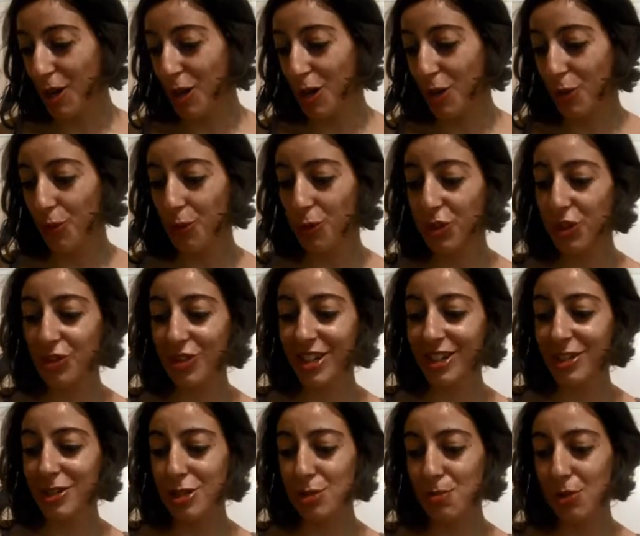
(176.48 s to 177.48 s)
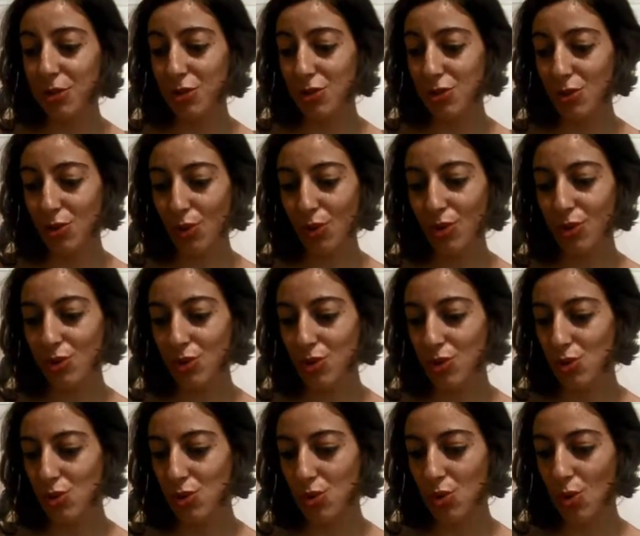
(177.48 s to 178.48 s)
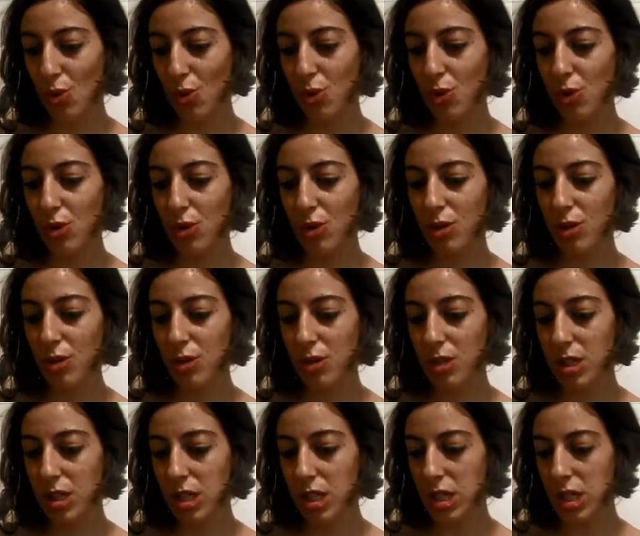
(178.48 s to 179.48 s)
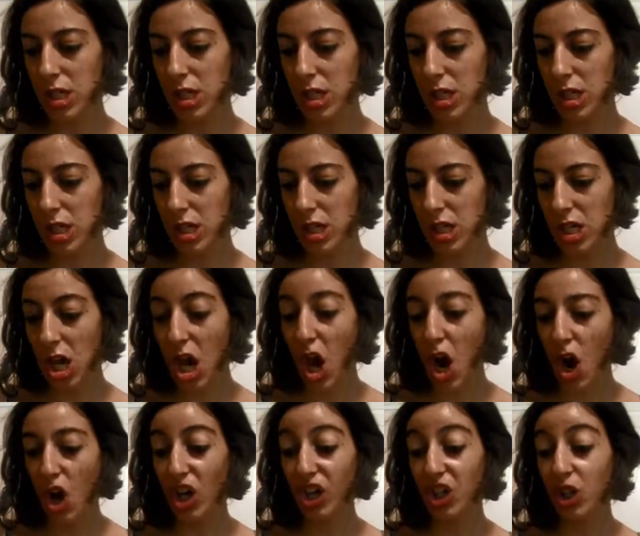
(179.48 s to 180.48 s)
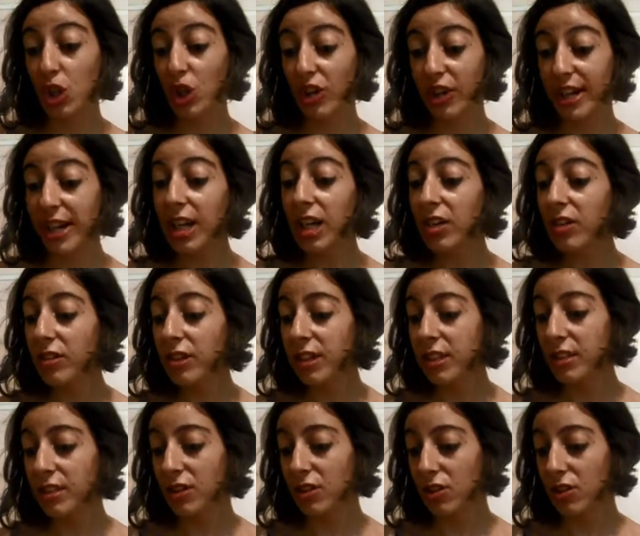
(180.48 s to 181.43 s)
Would you rather spill sauce or on your e-reader